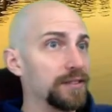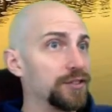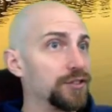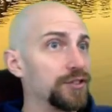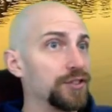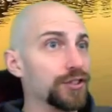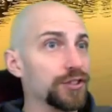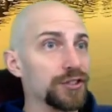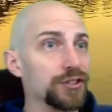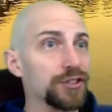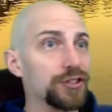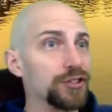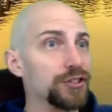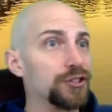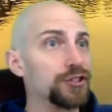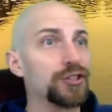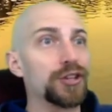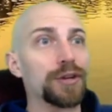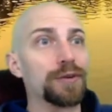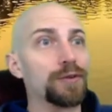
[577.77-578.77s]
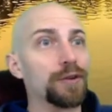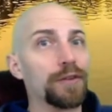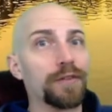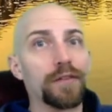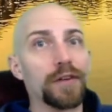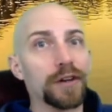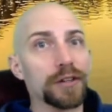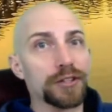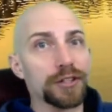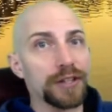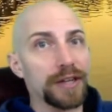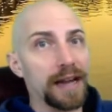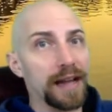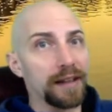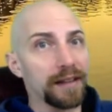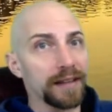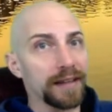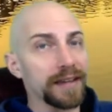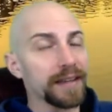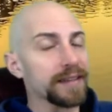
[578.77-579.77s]
just general
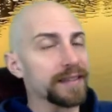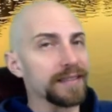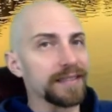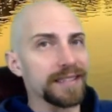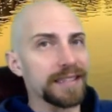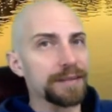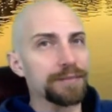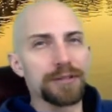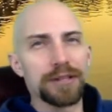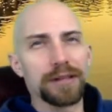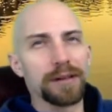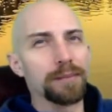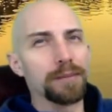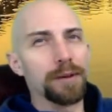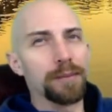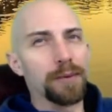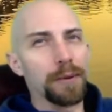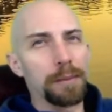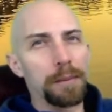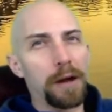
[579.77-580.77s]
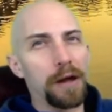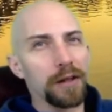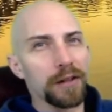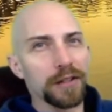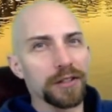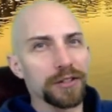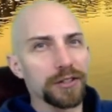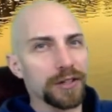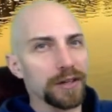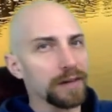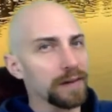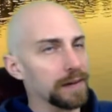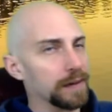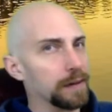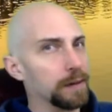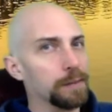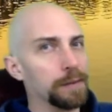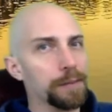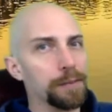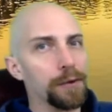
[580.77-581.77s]
functionality. It seems a little bit more polished and a
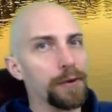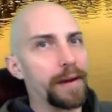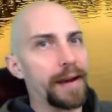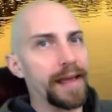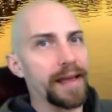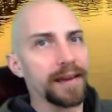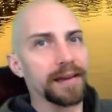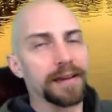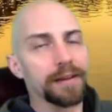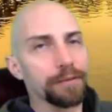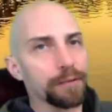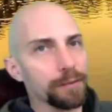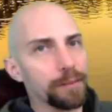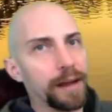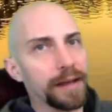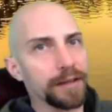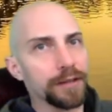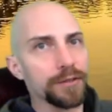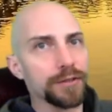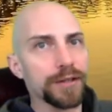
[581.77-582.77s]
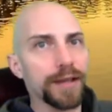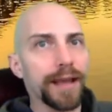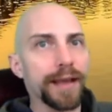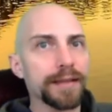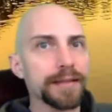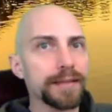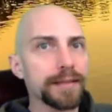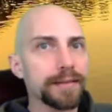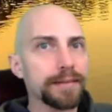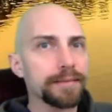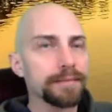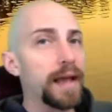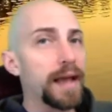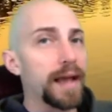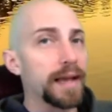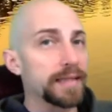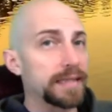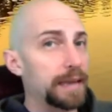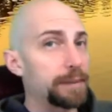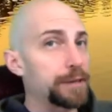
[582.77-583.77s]
little bit more handy for my use case.
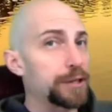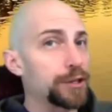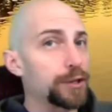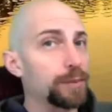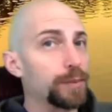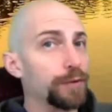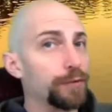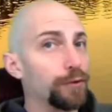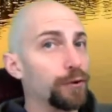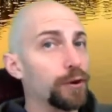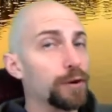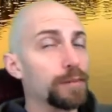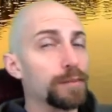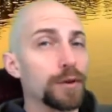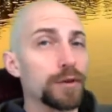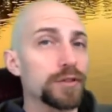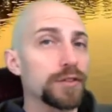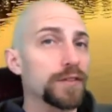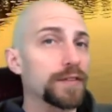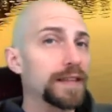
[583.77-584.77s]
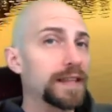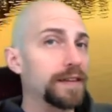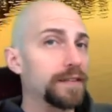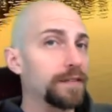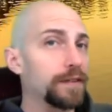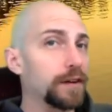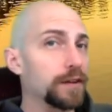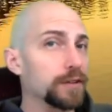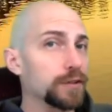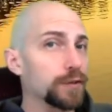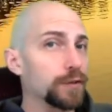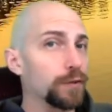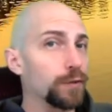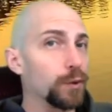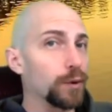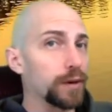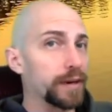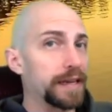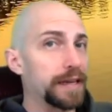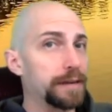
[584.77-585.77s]
As I mentioned before, most of the defaults
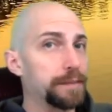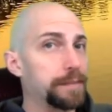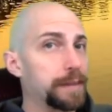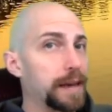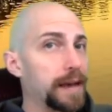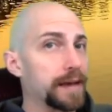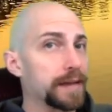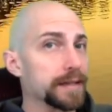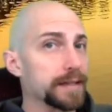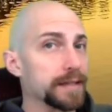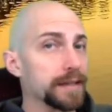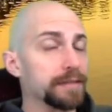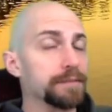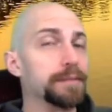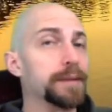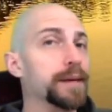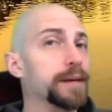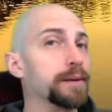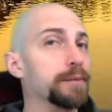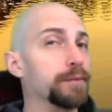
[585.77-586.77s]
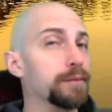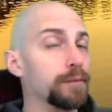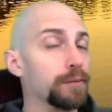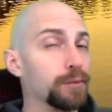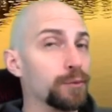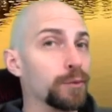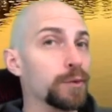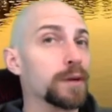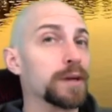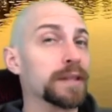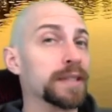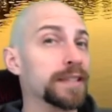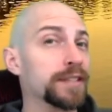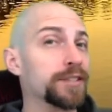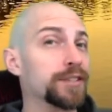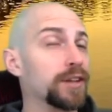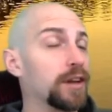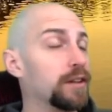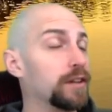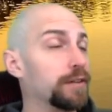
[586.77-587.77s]
for KeePass have been really
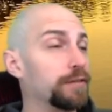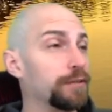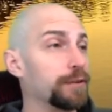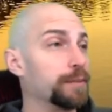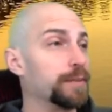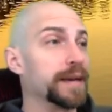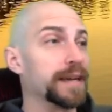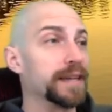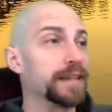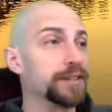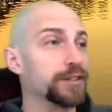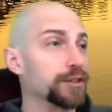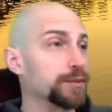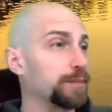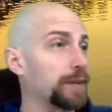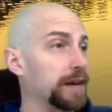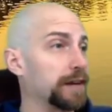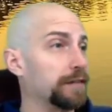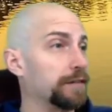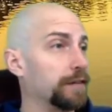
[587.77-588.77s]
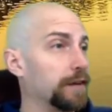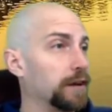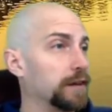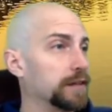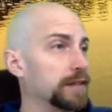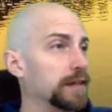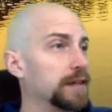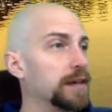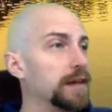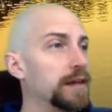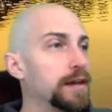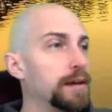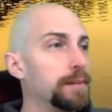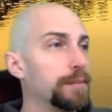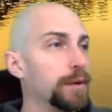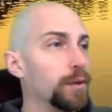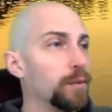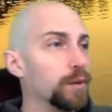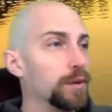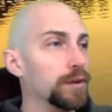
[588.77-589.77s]
solid for me just by default,
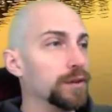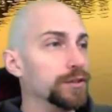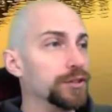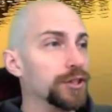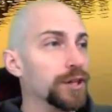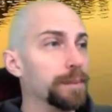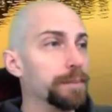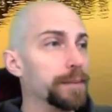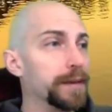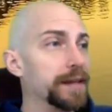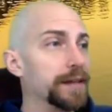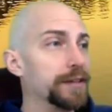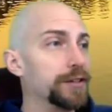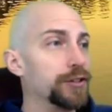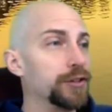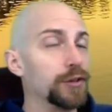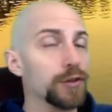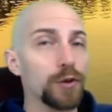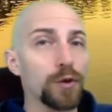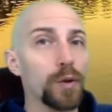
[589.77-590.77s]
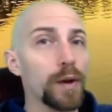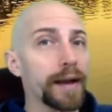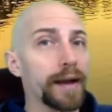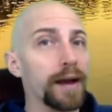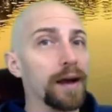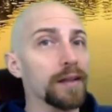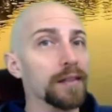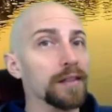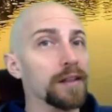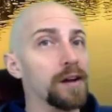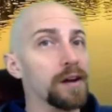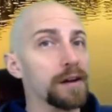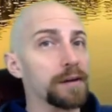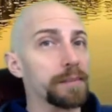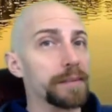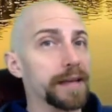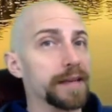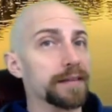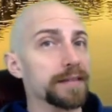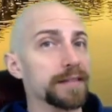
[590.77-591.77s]
but we'll jump into Quick Unlock
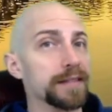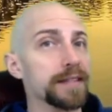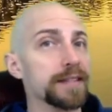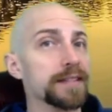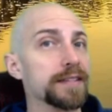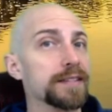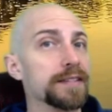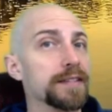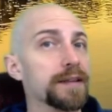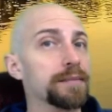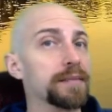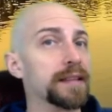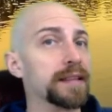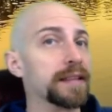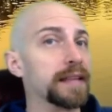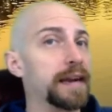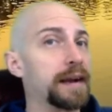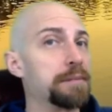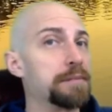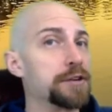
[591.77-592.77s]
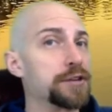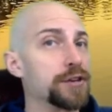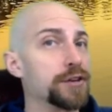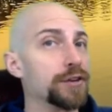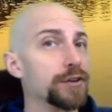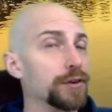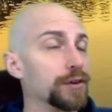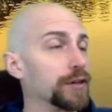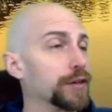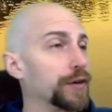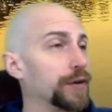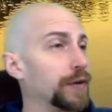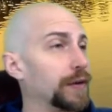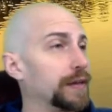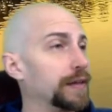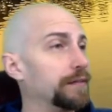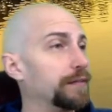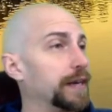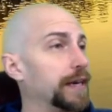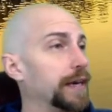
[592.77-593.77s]
because this is something that I mentioned earlier
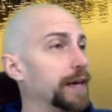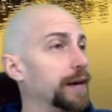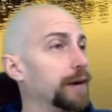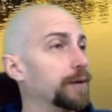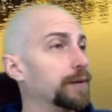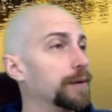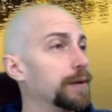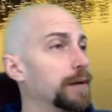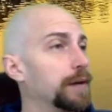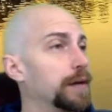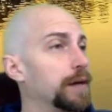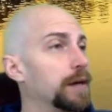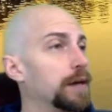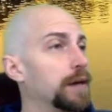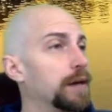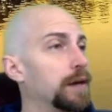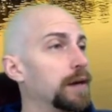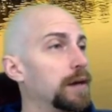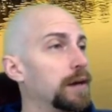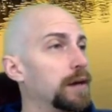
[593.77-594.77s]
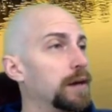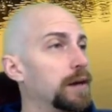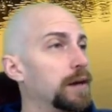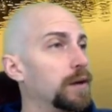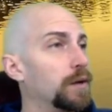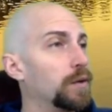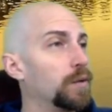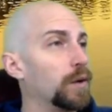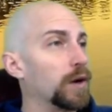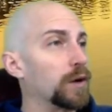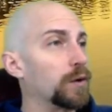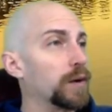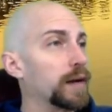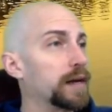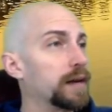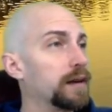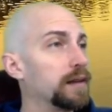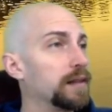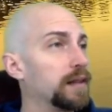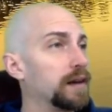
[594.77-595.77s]
in the video. What
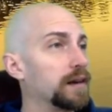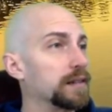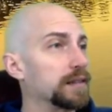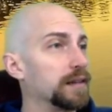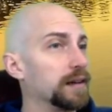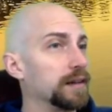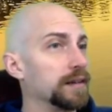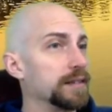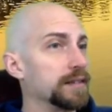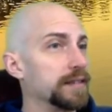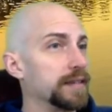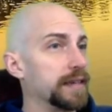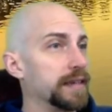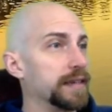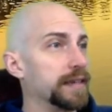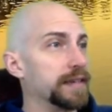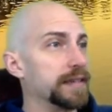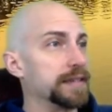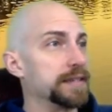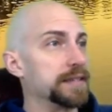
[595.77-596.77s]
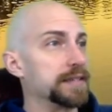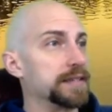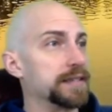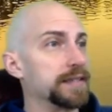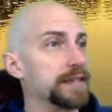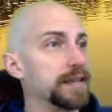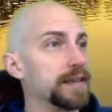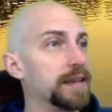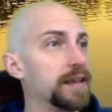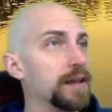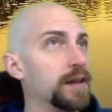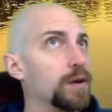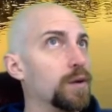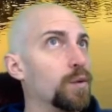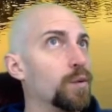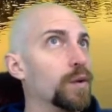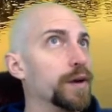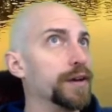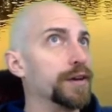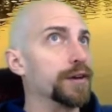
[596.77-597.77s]
Quick Unlock does is
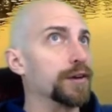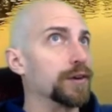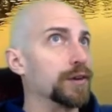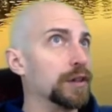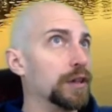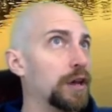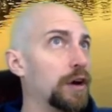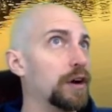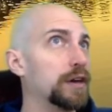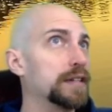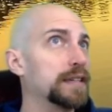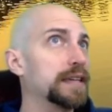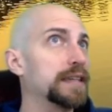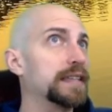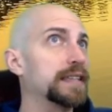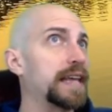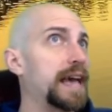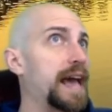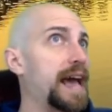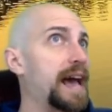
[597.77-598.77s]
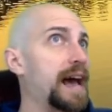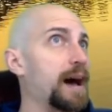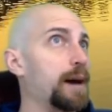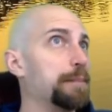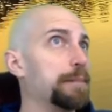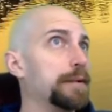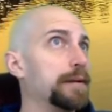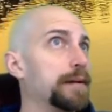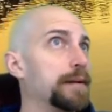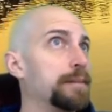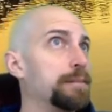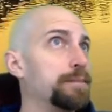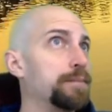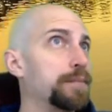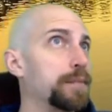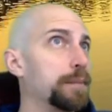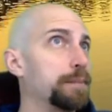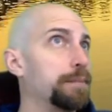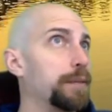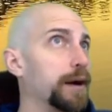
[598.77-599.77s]
when you're logged into the app,
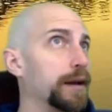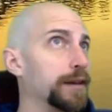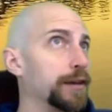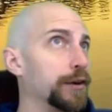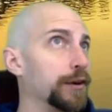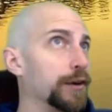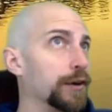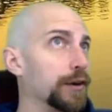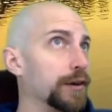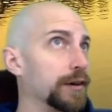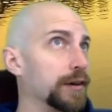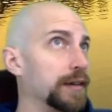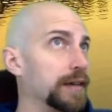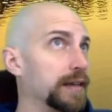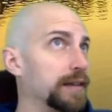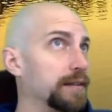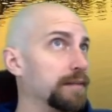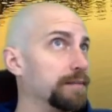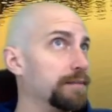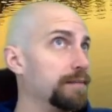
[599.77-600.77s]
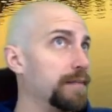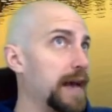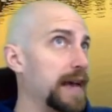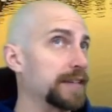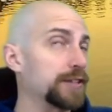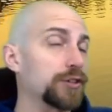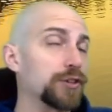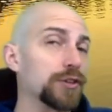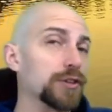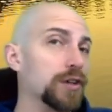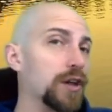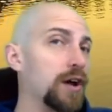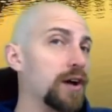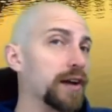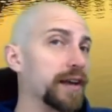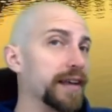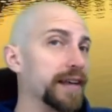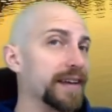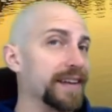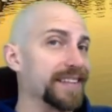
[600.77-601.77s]
but your master
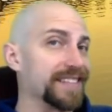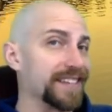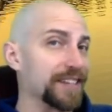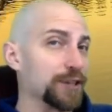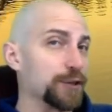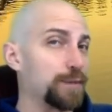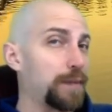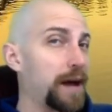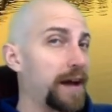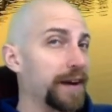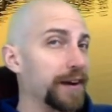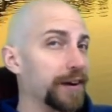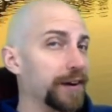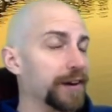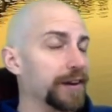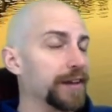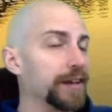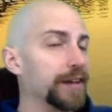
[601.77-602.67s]
login has expired,